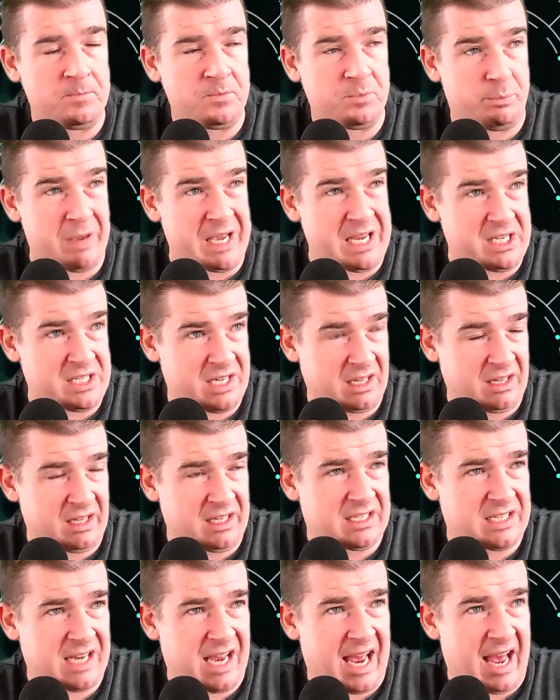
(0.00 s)

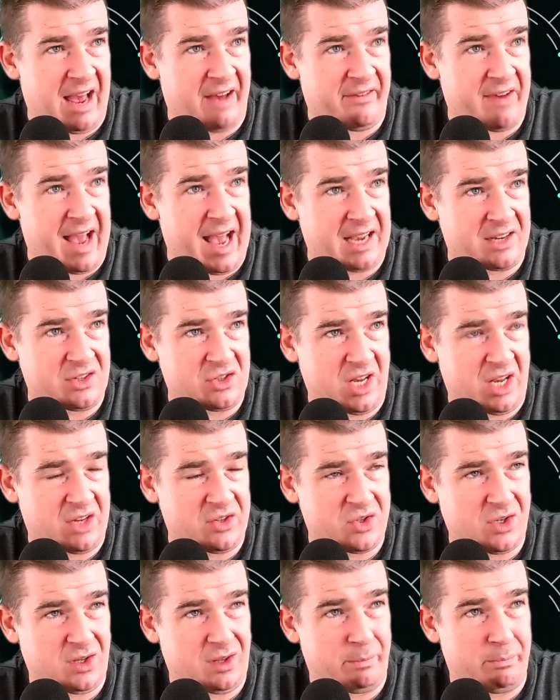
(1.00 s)
basically to have access
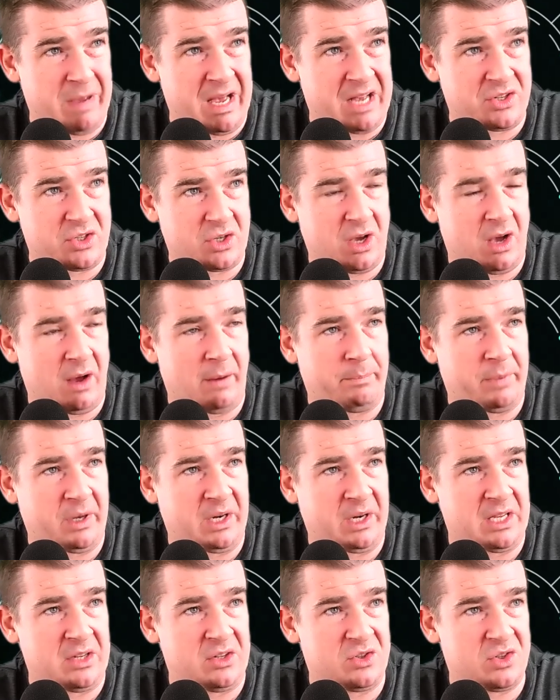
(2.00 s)
to the best
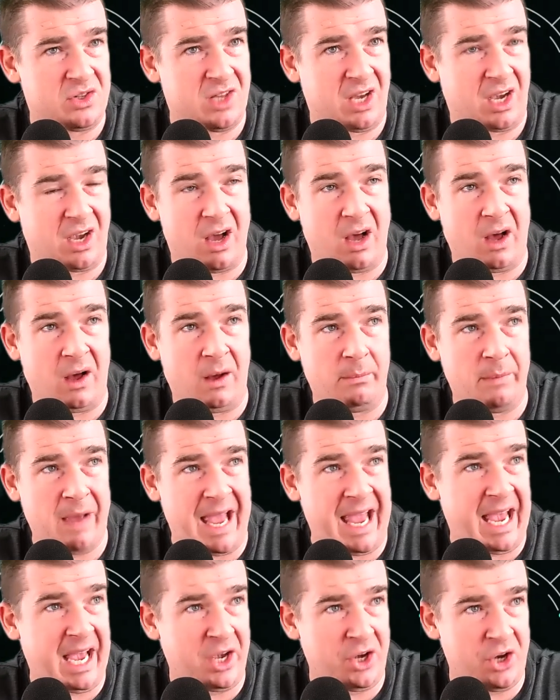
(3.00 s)
companies that come
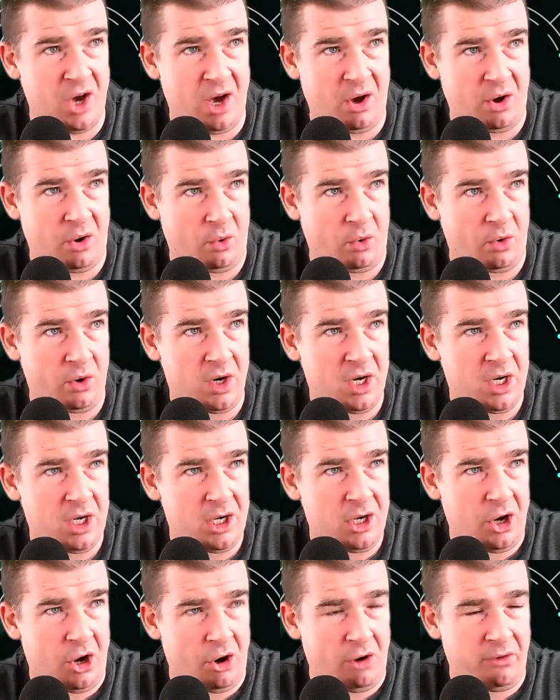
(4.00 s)
and go
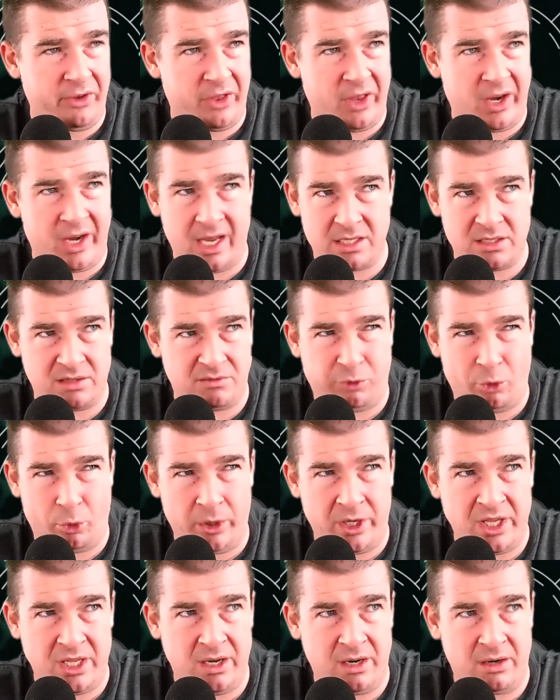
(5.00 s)
over the next
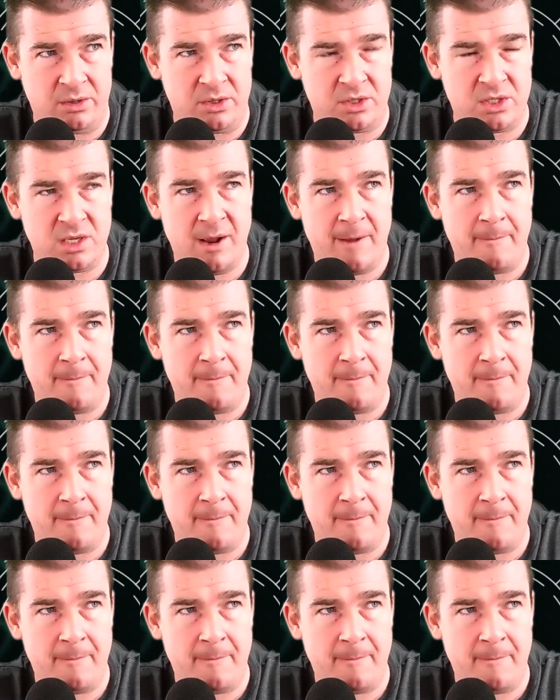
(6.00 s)
40 years.